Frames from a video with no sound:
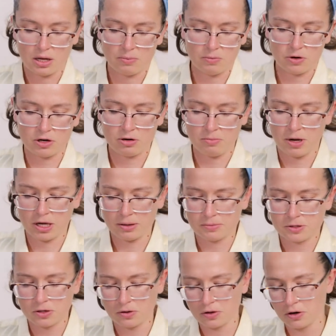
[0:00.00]
And we're going to make them
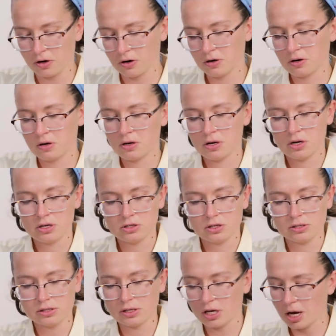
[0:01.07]
so they're
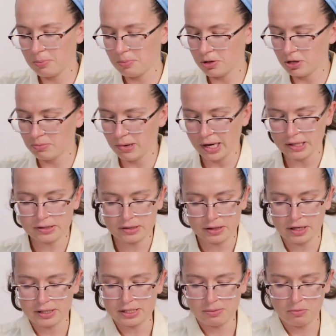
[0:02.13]
just a couple of bites in
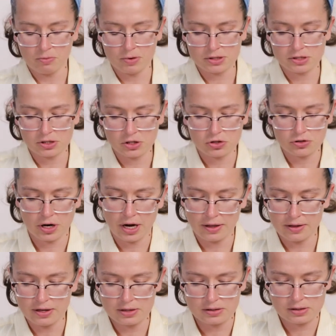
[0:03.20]
case someone wants to try
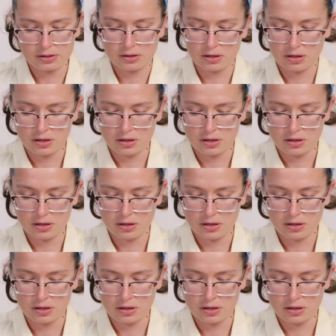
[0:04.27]
this.